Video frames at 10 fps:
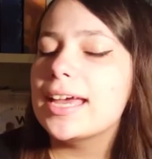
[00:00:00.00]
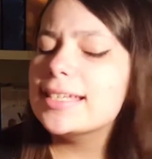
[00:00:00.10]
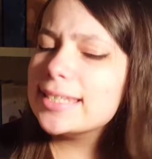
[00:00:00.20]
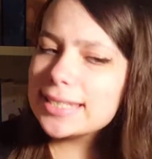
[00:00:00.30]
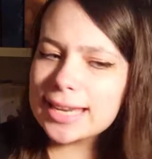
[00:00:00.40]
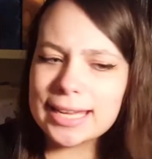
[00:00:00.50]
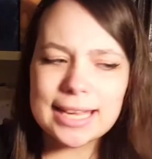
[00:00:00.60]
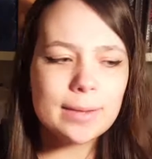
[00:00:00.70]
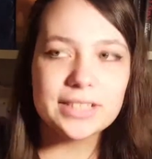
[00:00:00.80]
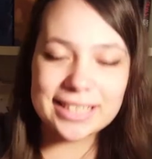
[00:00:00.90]
a
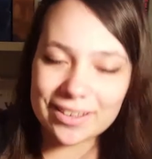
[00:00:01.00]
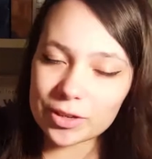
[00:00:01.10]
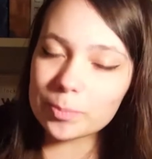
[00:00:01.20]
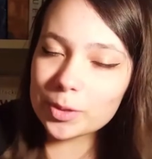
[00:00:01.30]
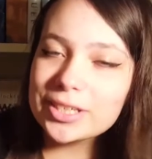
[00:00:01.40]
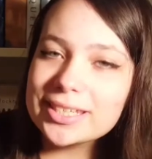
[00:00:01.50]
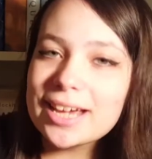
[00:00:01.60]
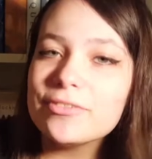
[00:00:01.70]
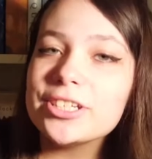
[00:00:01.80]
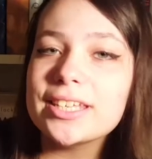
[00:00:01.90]
steady 7 books
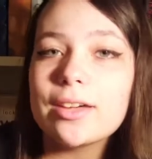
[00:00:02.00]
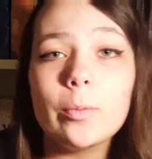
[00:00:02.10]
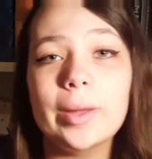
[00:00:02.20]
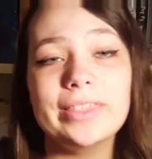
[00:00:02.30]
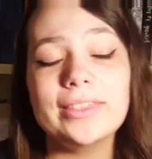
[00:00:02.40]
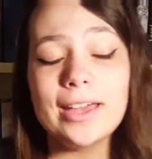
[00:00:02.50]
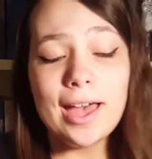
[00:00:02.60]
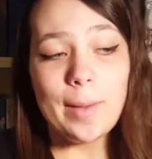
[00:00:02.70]
every single month,